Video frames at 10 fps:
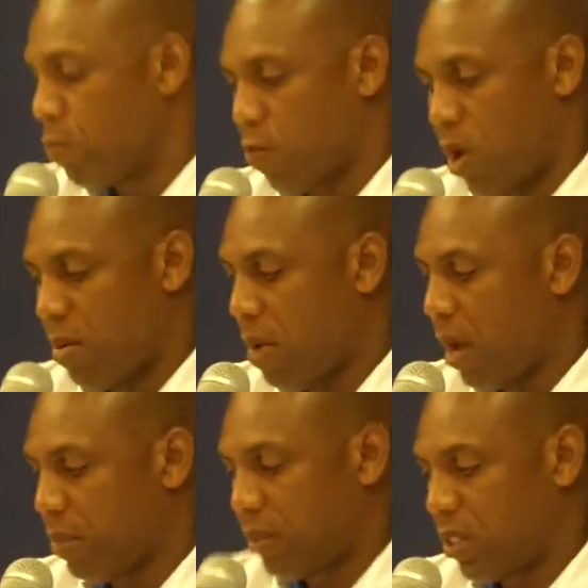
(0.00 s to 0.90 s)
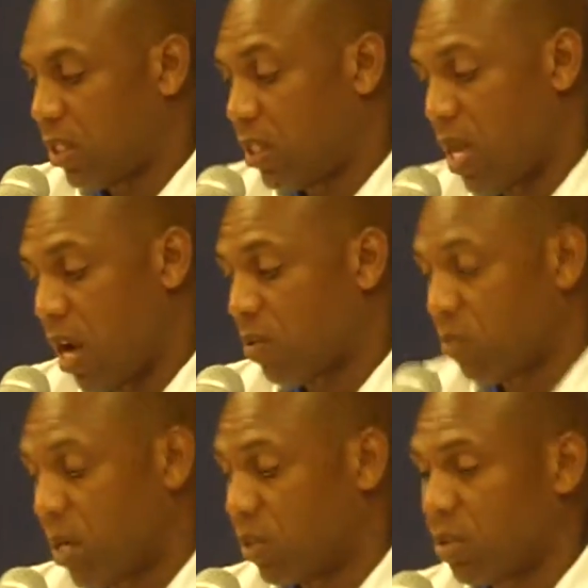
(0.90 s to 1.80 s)
The running back position,
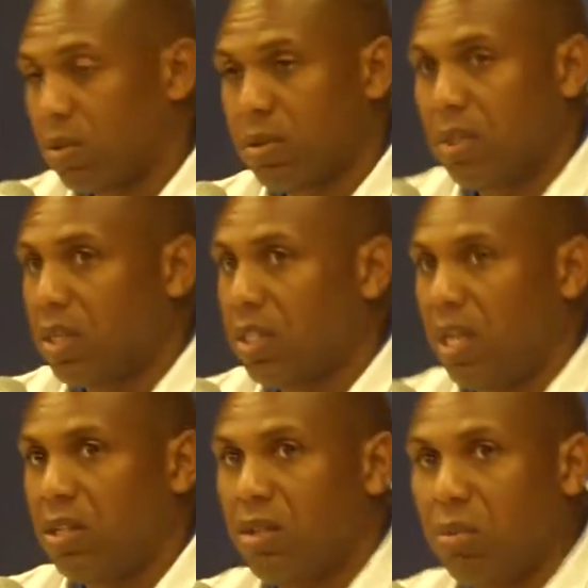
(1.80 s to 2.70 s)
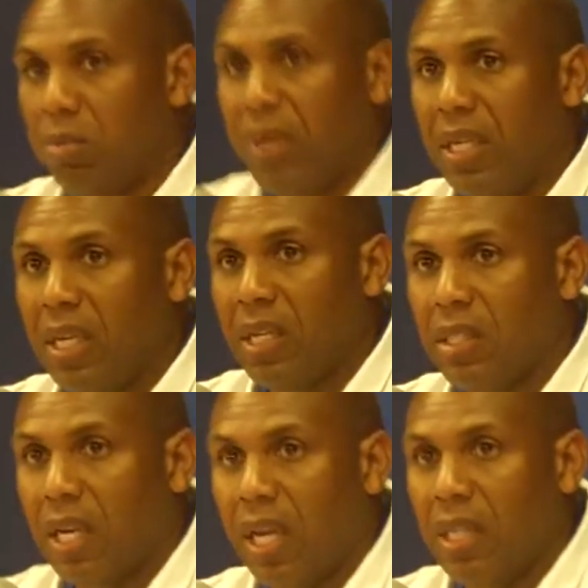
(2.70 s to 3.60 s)
Donald Russell continues to plead
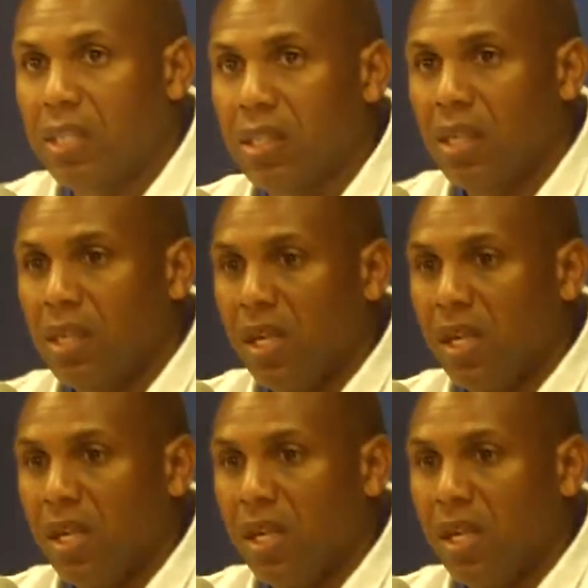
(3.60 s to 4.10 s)
his case.